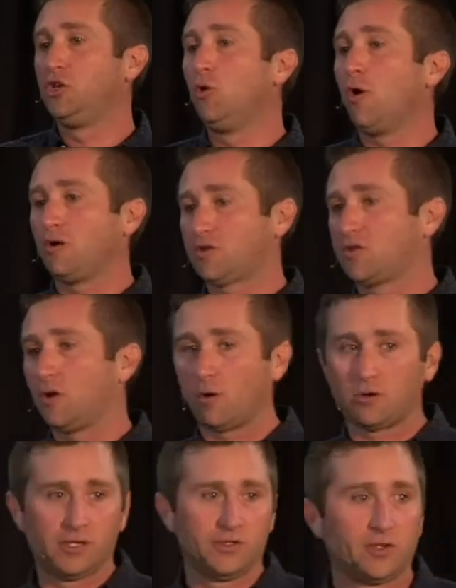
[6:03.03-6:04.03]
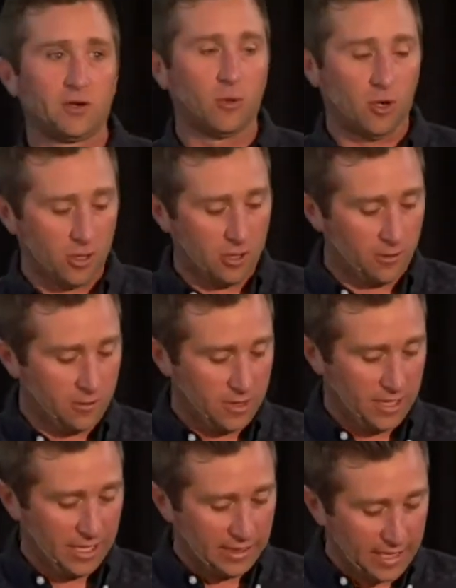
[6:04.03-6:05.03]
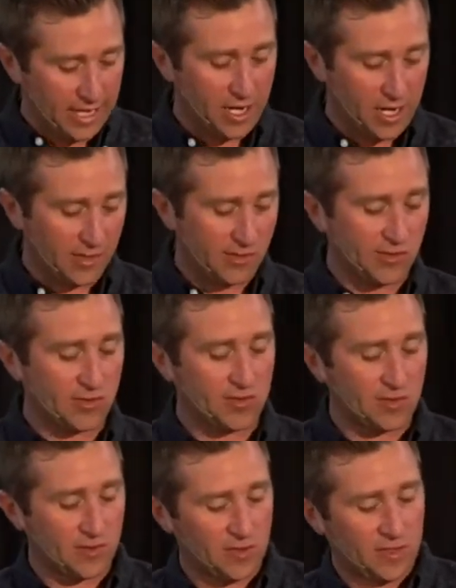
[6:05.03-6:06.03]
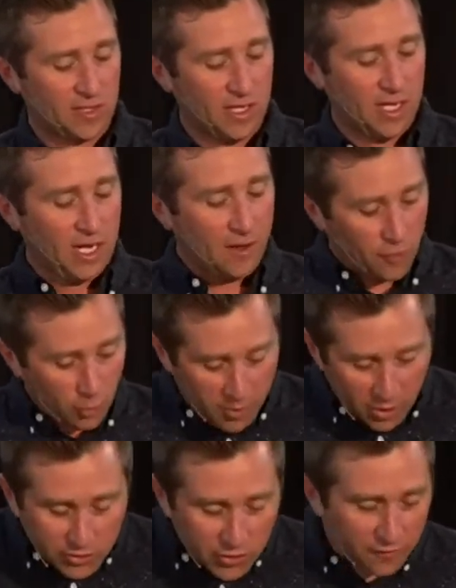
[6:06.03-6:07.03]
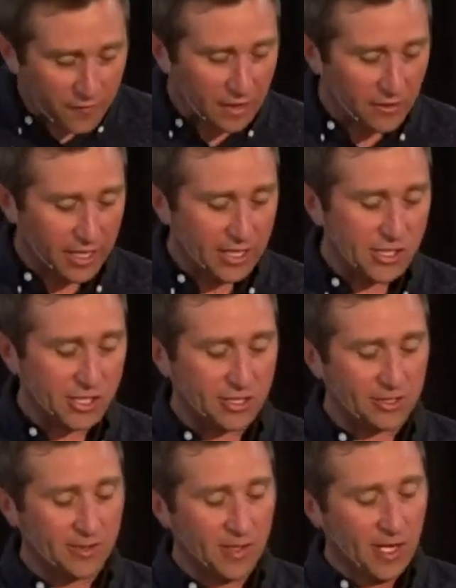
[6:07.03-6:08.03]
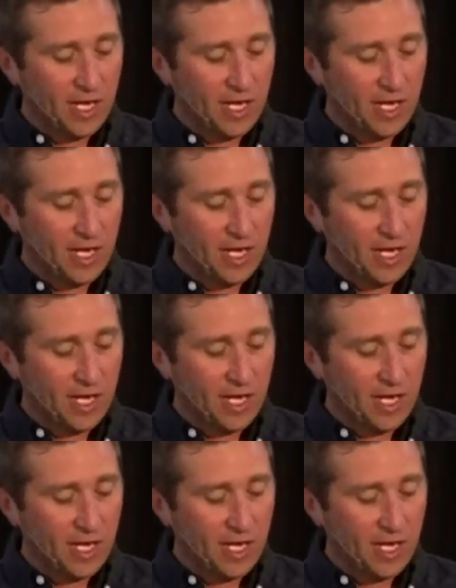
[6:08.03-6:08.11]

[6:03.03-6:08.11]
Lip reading: you also are in turmoil and chaos. If you build your foundation